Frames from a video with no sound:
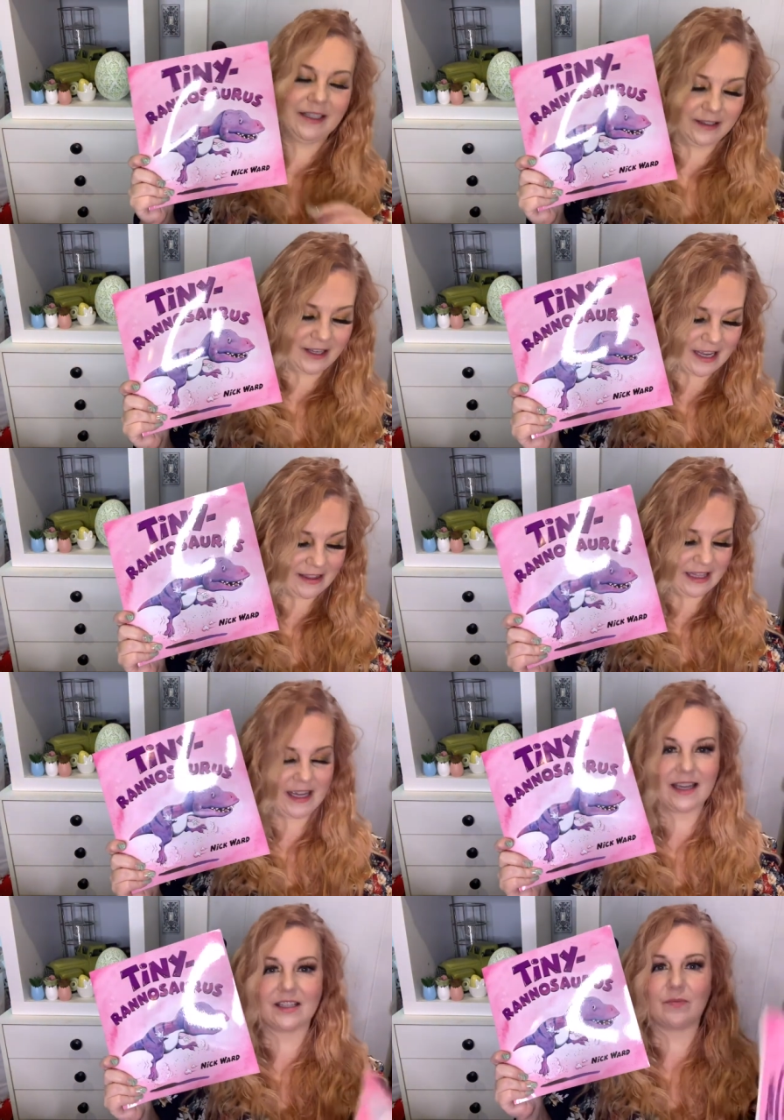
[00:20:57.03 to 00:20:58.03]
look at
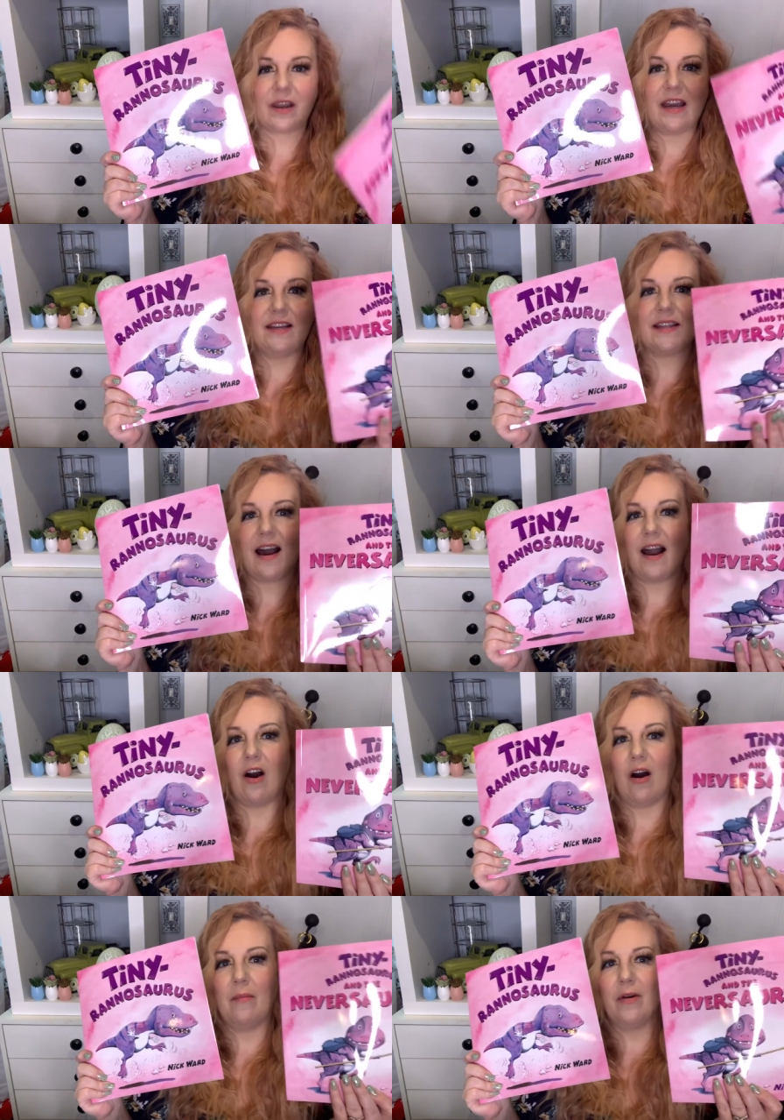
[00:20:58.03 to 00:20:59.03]
these because I
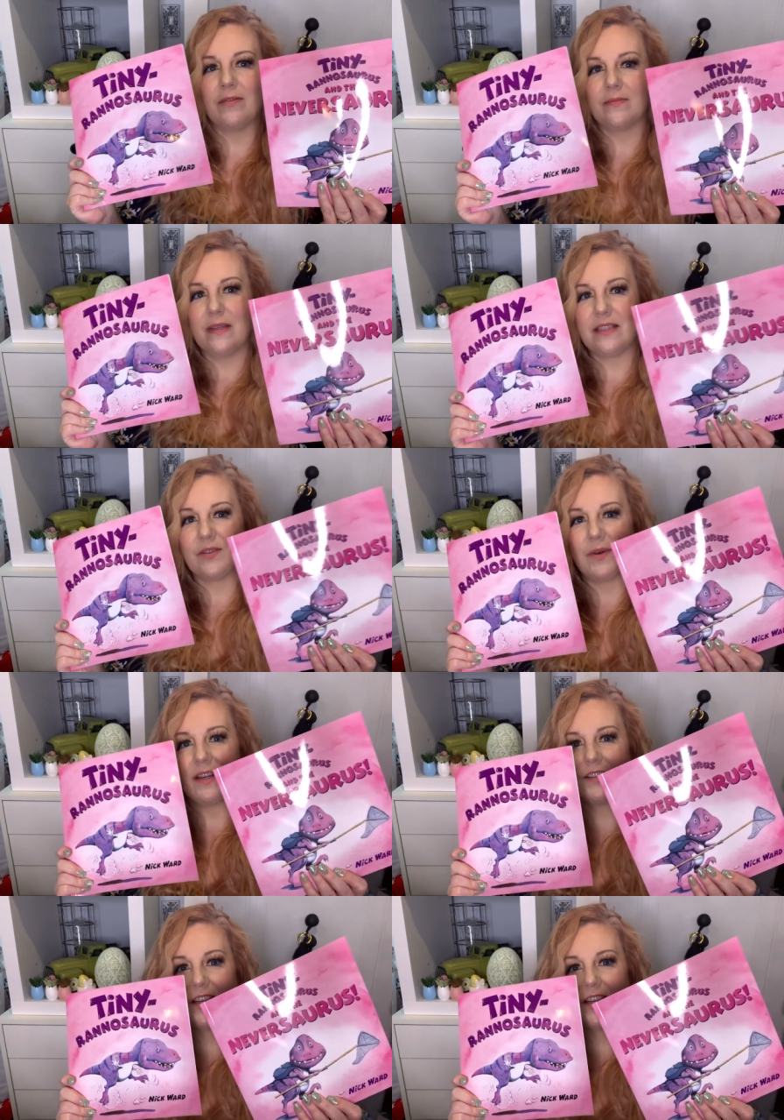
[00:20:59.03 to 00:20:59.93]
almost missed one.